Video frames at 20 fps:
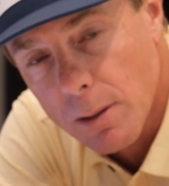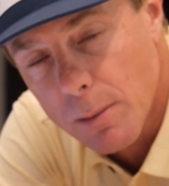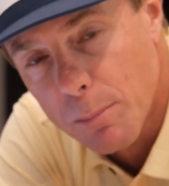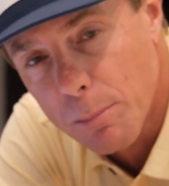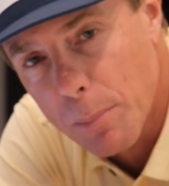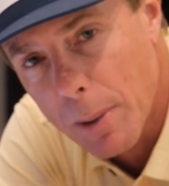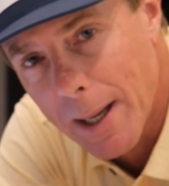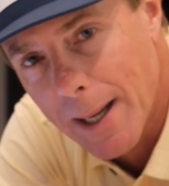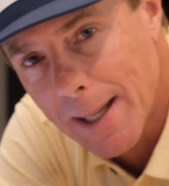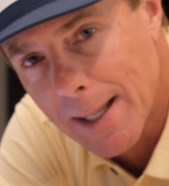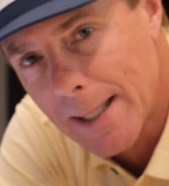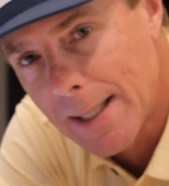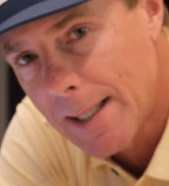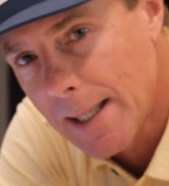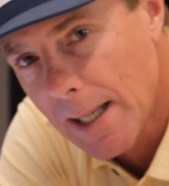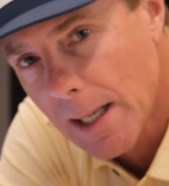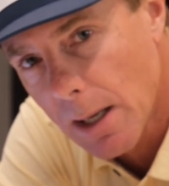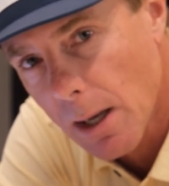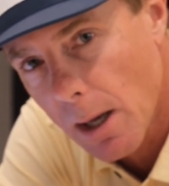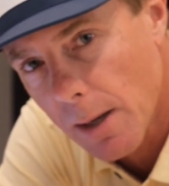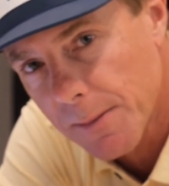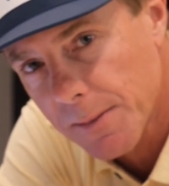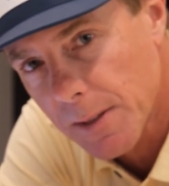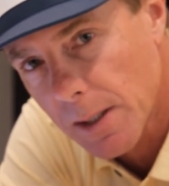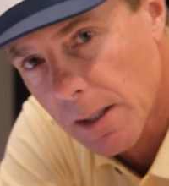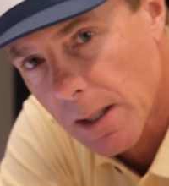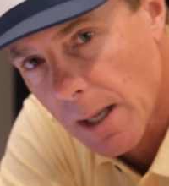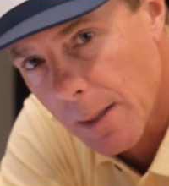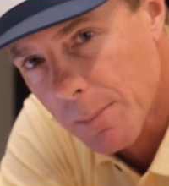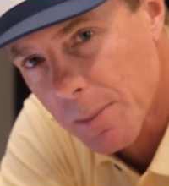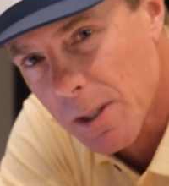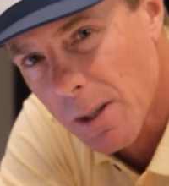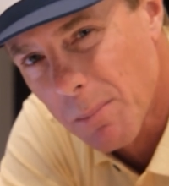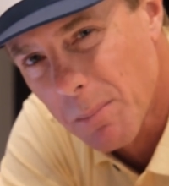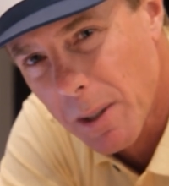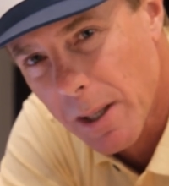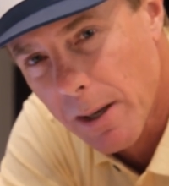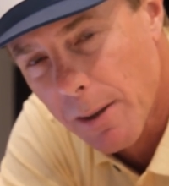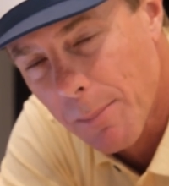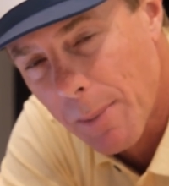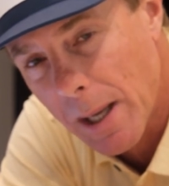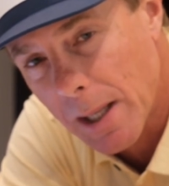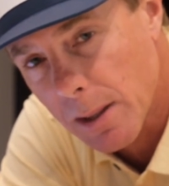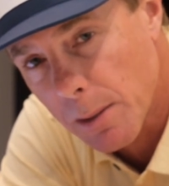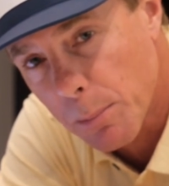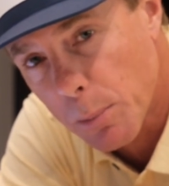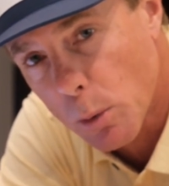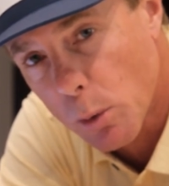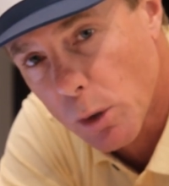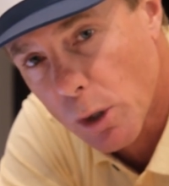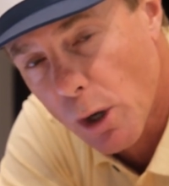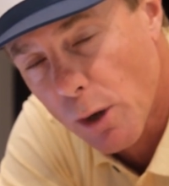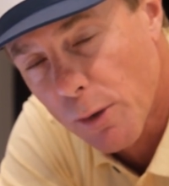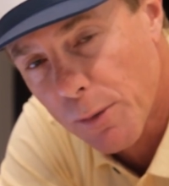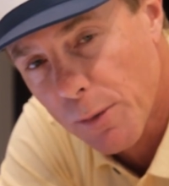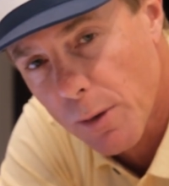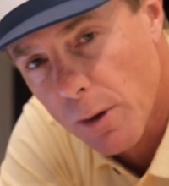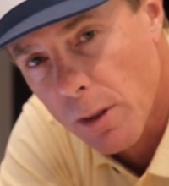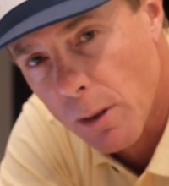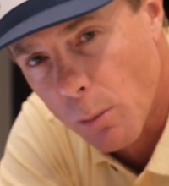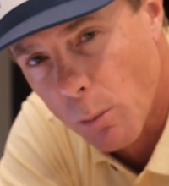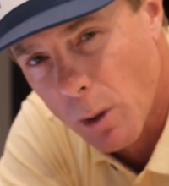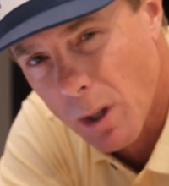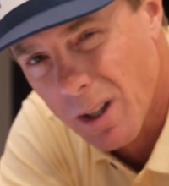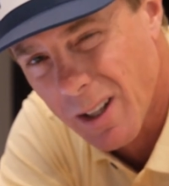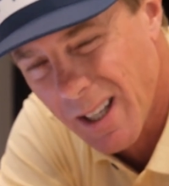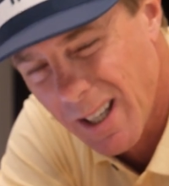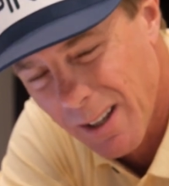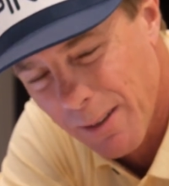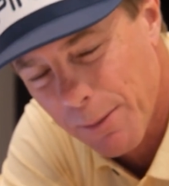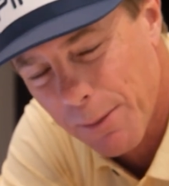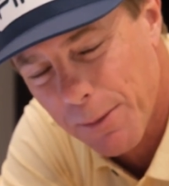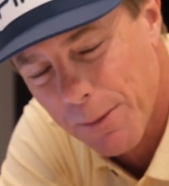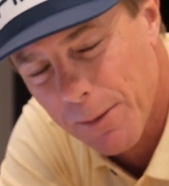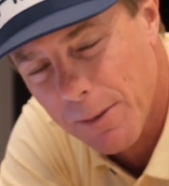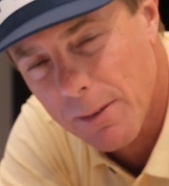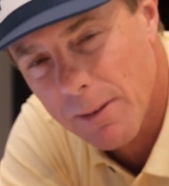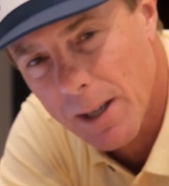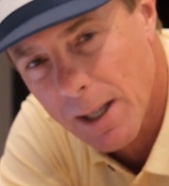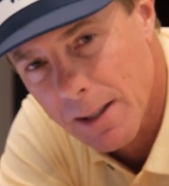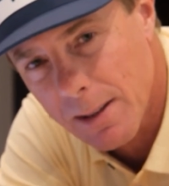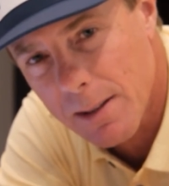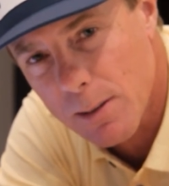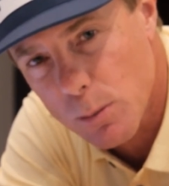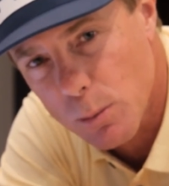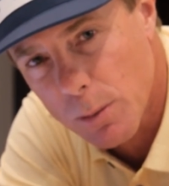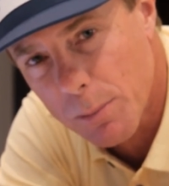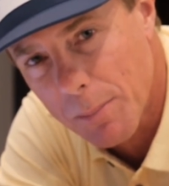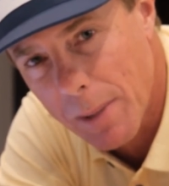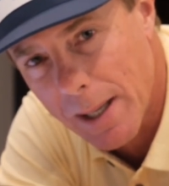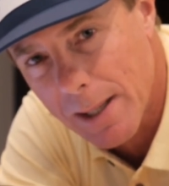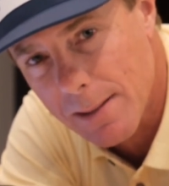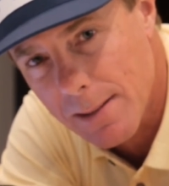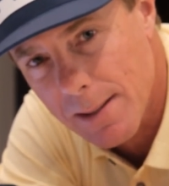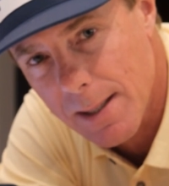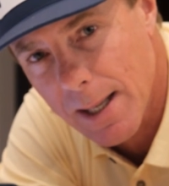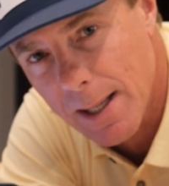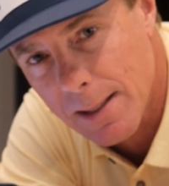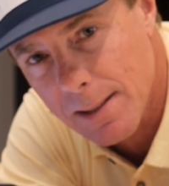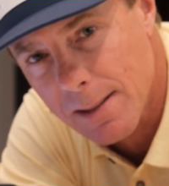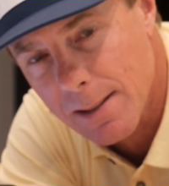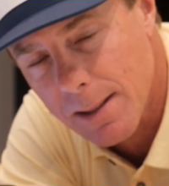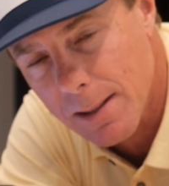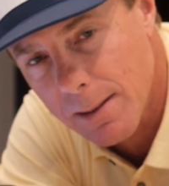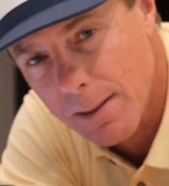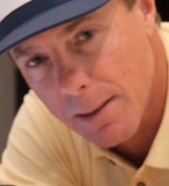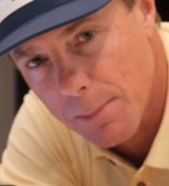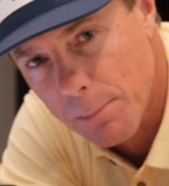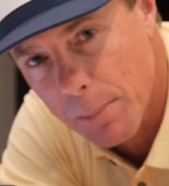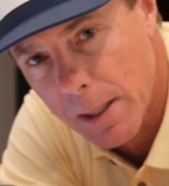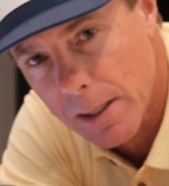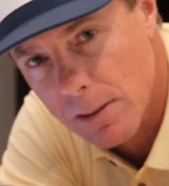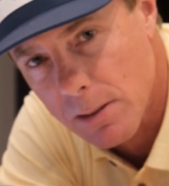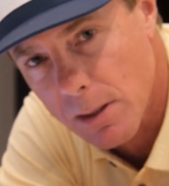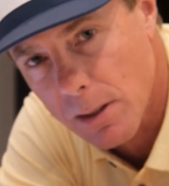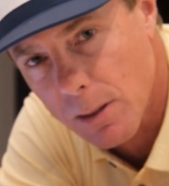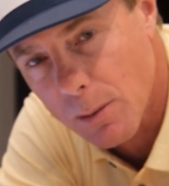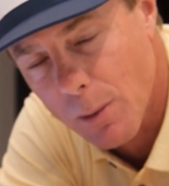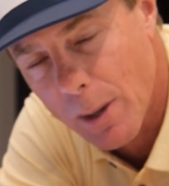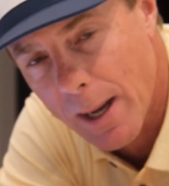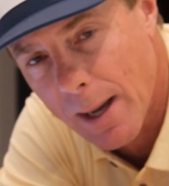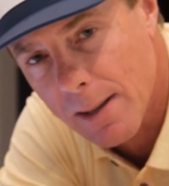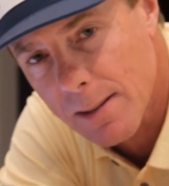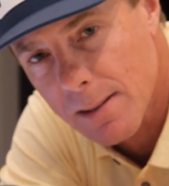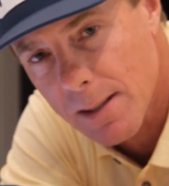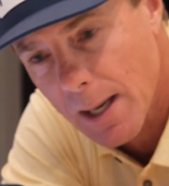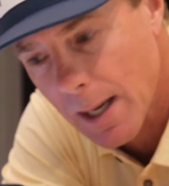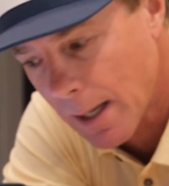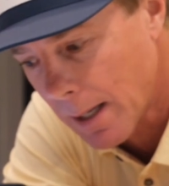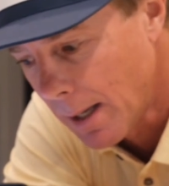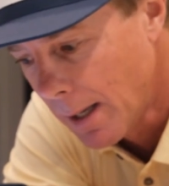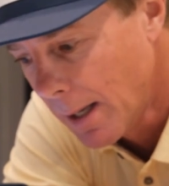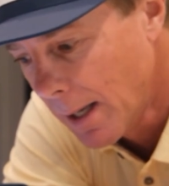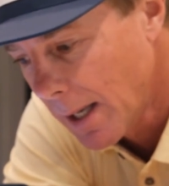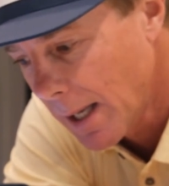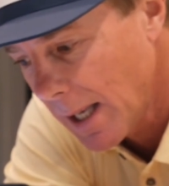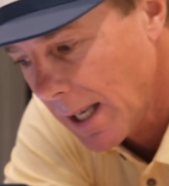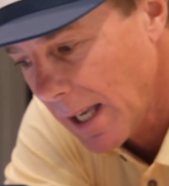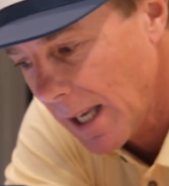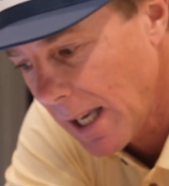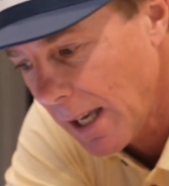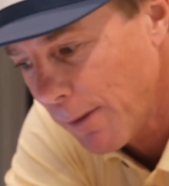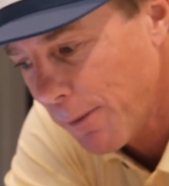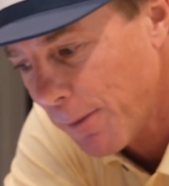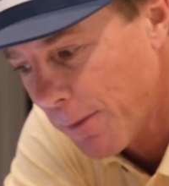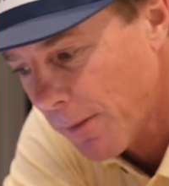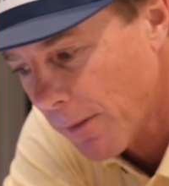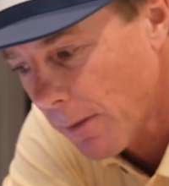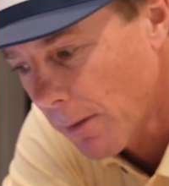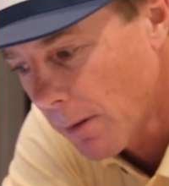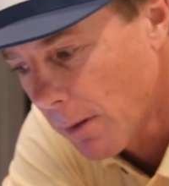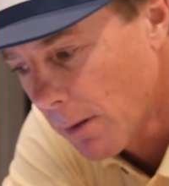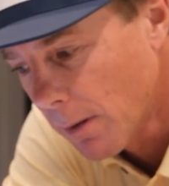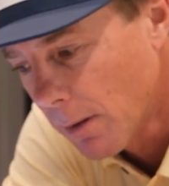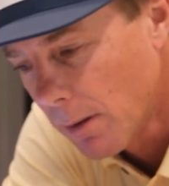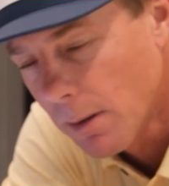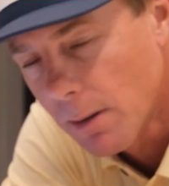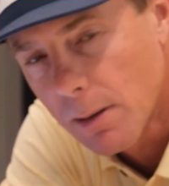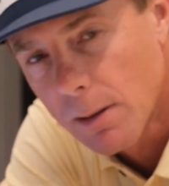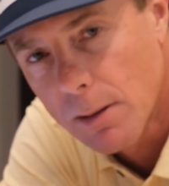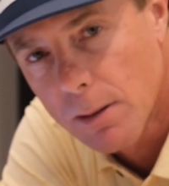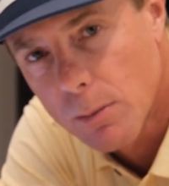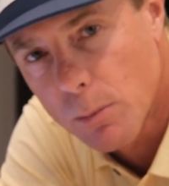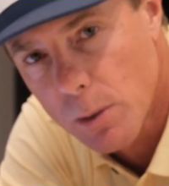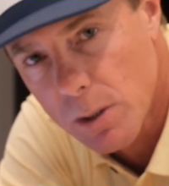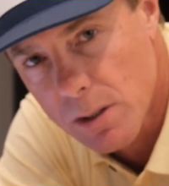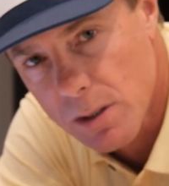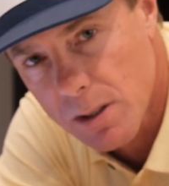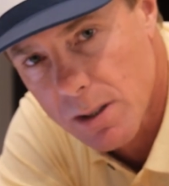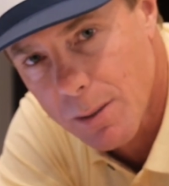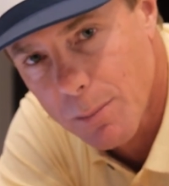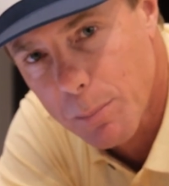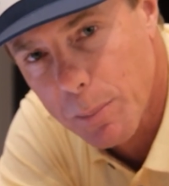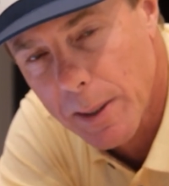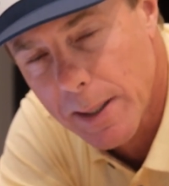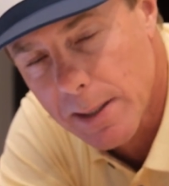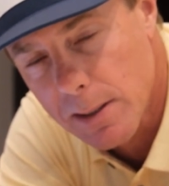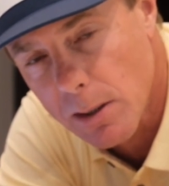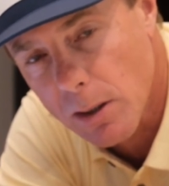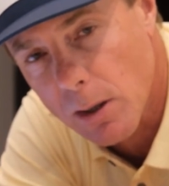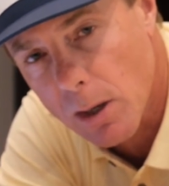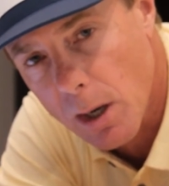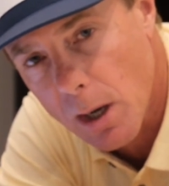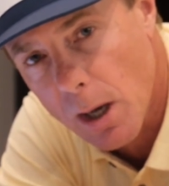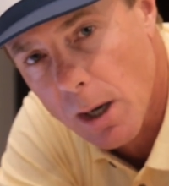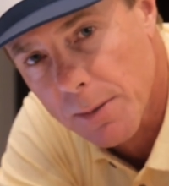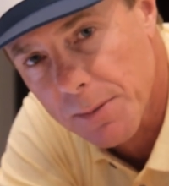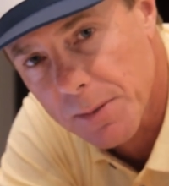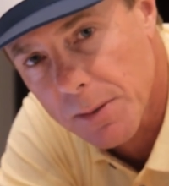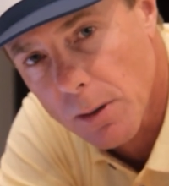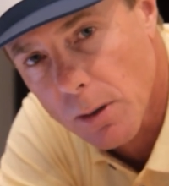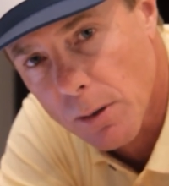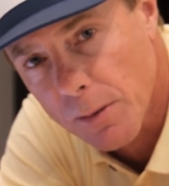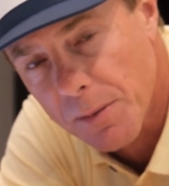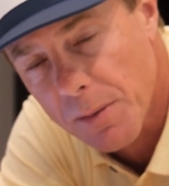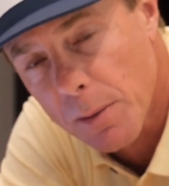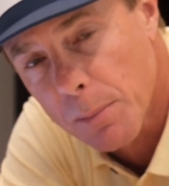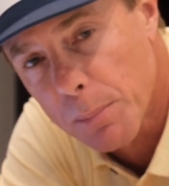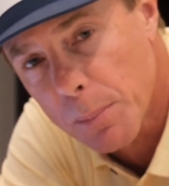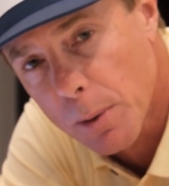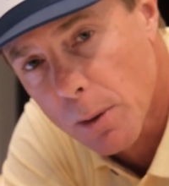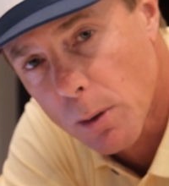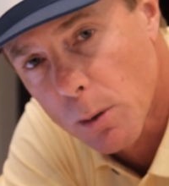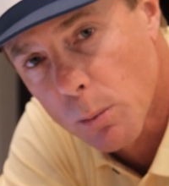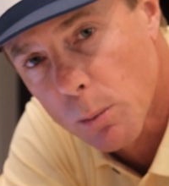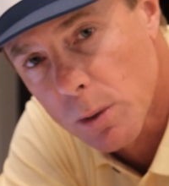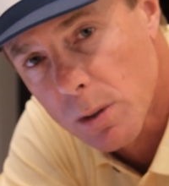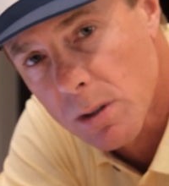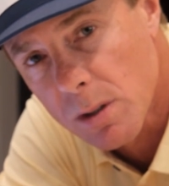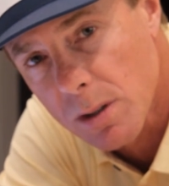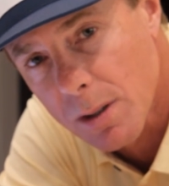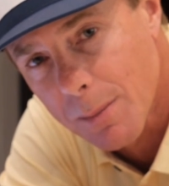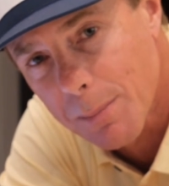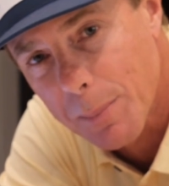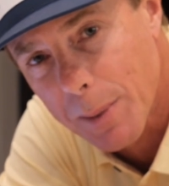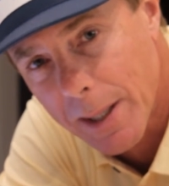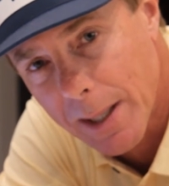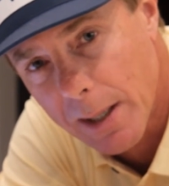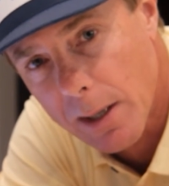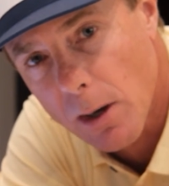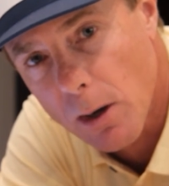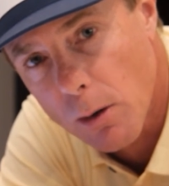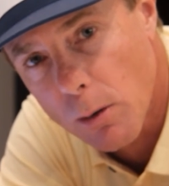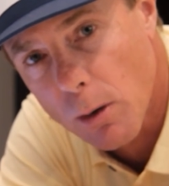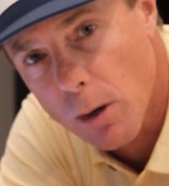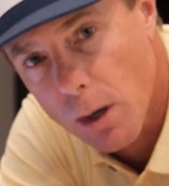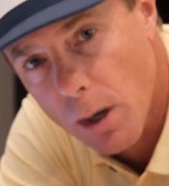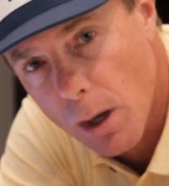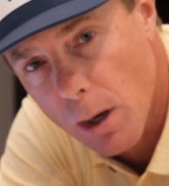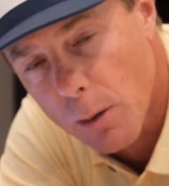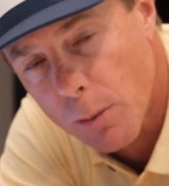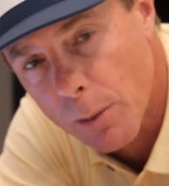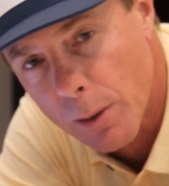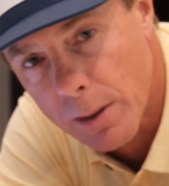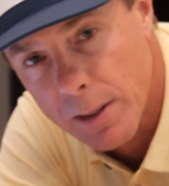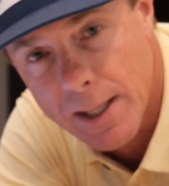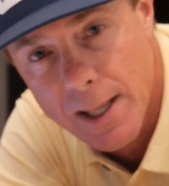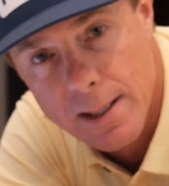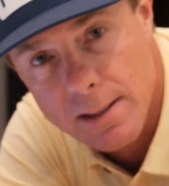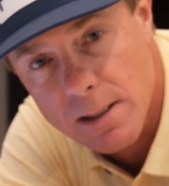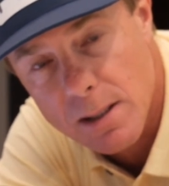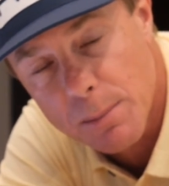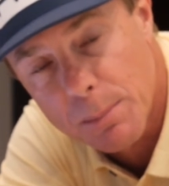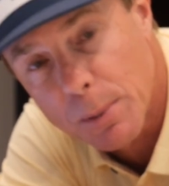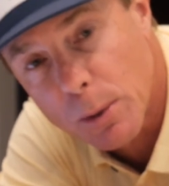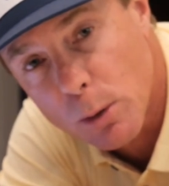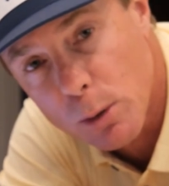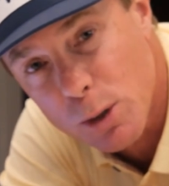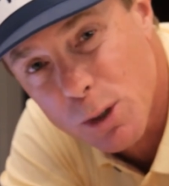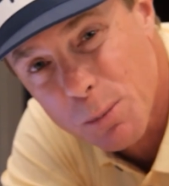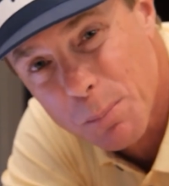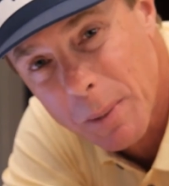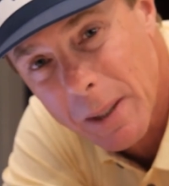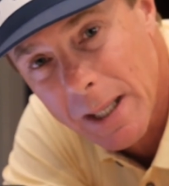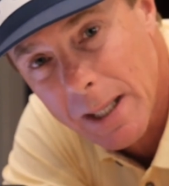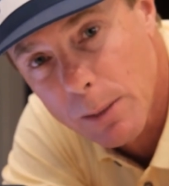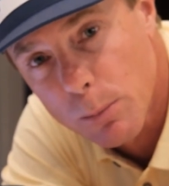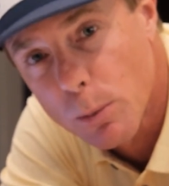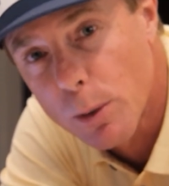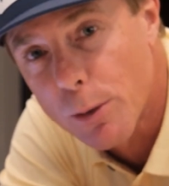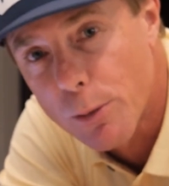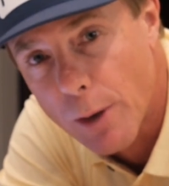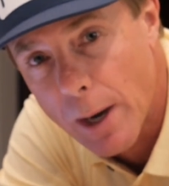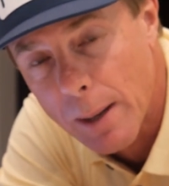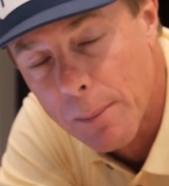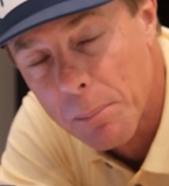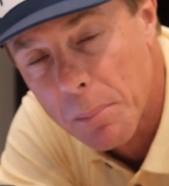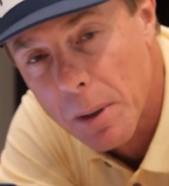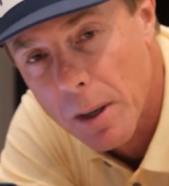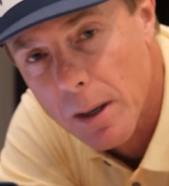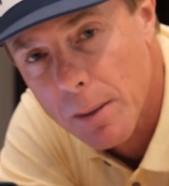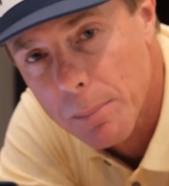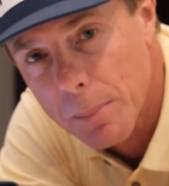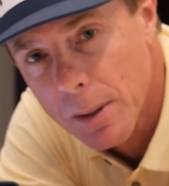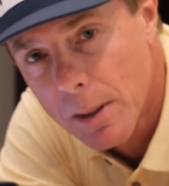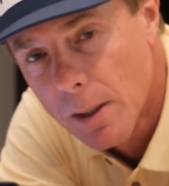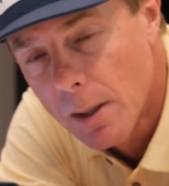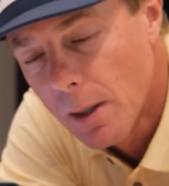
by de-lofting them simply to make the ball go further. Well, and this would make sense based on the way I say it, if we simply took loft off, the ball would simply go lower. Yes, the ball speed would ramp up,